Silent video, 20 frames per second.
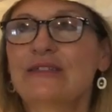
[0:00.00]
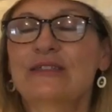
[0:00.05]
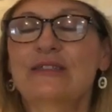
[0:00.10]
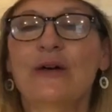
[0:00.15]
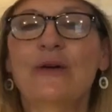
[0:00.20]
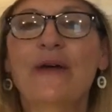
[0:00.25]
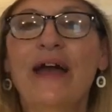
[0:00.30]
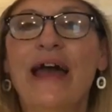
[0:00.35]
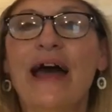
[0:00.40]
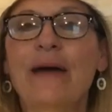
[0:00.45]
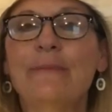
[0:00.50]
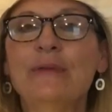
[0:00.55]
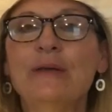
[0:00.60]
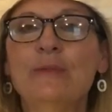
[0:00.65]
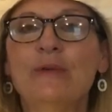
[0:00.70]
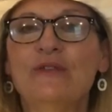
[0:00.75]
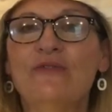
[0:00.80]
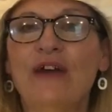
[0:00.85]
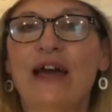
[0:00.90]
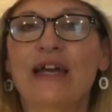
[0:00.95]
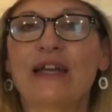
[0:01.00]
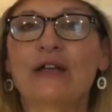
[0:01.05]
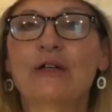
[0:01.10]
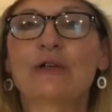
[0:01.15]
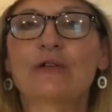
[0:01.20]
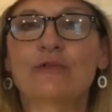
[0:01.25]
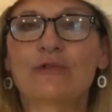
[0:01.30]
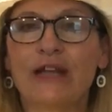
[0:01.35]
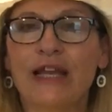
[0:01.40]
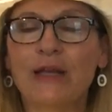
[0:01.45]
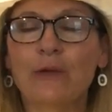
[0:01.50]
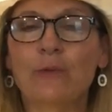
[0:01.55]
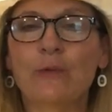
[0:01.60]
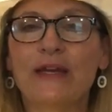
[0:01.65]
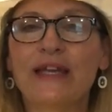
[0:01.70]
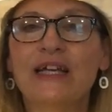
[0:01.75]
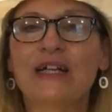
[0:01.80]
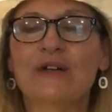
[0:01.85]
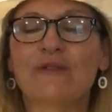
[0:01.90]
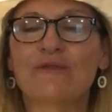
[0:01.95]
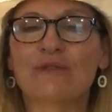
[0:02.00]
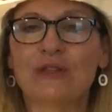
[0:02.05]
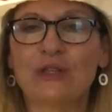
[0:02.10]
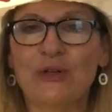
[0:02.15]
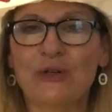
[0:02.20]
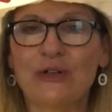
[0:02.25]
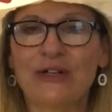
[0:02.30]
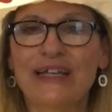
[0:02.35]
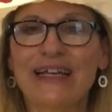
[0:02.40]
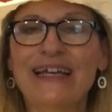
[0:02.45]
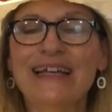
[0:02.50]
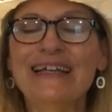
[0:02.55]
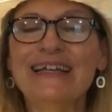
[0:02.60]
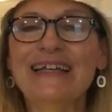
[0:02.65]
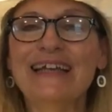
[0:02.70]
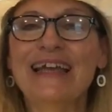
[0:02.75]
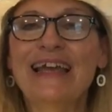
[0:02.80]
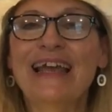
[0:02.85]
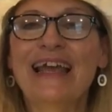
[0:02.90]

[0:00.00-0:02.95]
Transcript: so happy we've had a great week of learning.